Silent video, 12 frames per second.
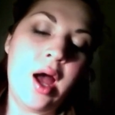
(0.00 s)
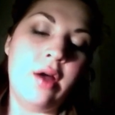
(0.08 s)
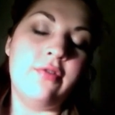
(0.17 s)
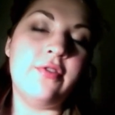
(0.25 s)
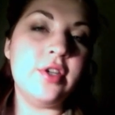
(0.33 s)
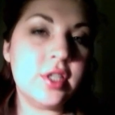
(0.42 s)

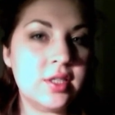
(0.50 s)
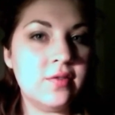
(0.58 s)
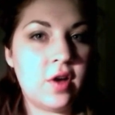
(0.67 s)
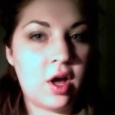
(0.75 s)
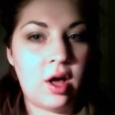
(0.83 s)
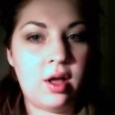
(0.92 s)
First of
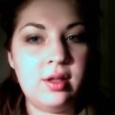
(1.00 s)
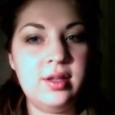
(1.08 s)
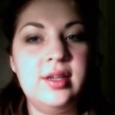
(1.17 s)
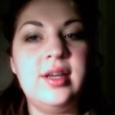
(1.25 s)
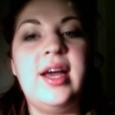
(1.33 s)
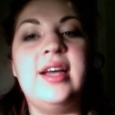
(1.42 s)
all,
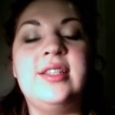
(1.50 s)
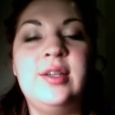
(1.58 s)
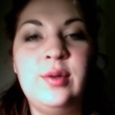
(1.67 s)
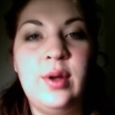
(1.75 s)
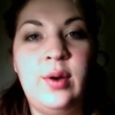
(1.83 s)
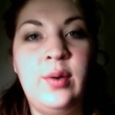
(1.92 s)
as
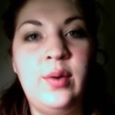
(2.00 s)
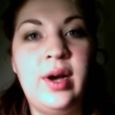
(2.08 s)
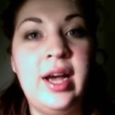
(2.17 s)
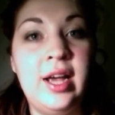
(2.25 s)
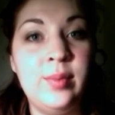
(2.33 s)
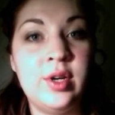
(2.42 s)
you know,
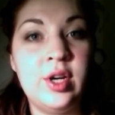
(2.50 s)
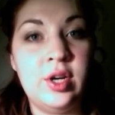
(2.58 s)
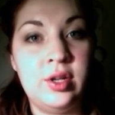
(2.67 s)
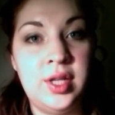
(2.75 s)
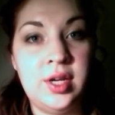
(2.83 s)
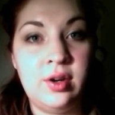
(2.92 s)
I am a
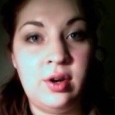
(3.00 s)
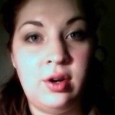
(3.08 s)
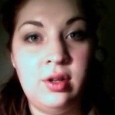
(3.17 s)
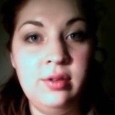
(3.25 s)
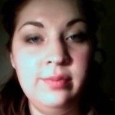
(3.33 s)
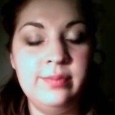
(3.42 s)
curly
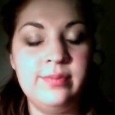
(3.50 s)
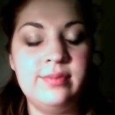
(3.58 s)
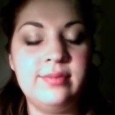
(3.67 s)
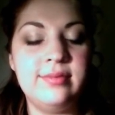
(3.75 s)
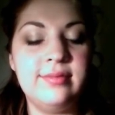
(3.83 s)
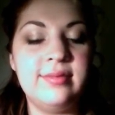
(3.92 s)
girl.
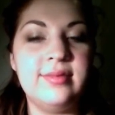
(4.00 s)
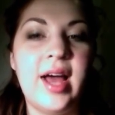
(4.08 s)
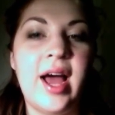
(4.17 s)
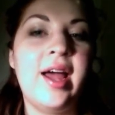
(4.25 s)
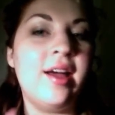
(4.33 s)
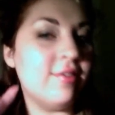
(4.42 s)

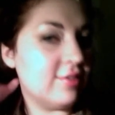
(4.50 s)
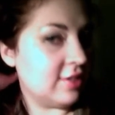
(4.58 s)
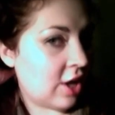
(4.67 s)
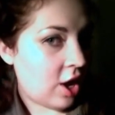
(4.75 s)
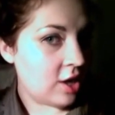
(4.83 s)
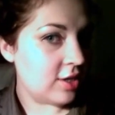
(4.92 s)
I have
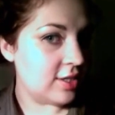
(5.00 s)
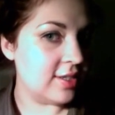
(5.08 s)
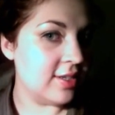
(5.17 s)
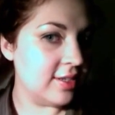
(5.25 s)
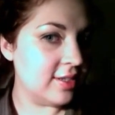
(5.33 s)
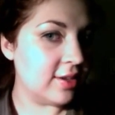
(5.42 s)

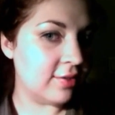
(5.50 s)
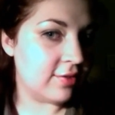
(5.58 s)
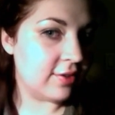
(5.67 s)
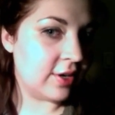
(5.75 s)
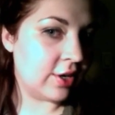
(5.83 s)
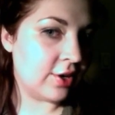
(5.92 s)
lots of
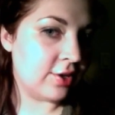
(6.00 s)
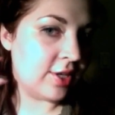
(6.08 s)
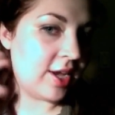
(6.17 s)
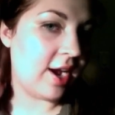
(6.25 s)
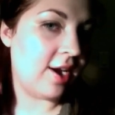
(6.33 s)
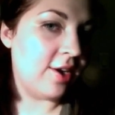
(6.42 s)
very curly
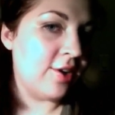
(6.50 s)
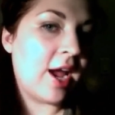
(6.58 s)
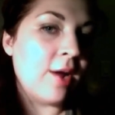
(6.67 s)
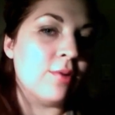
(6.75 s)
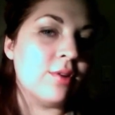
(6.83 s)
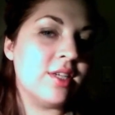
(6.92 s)
hair. You
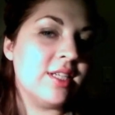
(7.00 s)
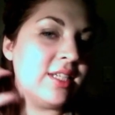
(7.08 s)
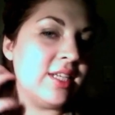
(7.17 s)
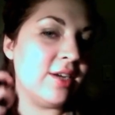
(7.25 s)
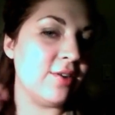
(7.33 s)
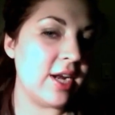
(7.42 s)
can't really
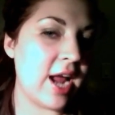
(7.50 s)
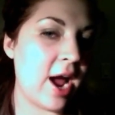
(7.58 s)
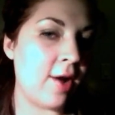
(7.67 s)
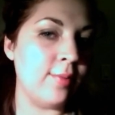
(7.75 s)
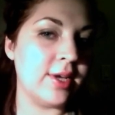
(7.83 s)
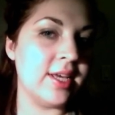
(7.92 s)
see it right
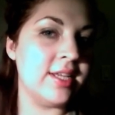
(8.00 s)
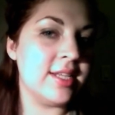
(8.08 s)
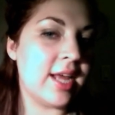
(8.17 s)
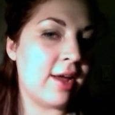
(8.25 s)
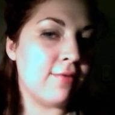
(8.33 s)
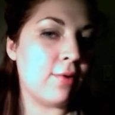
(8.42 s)
now because
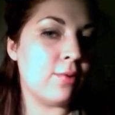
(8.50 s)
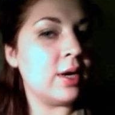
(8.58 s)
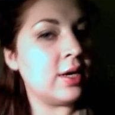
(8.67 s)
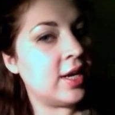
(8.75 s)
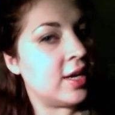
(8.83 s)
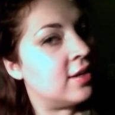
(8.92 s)
I've
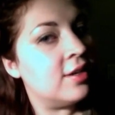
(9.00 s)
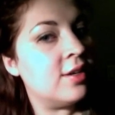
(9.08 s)
already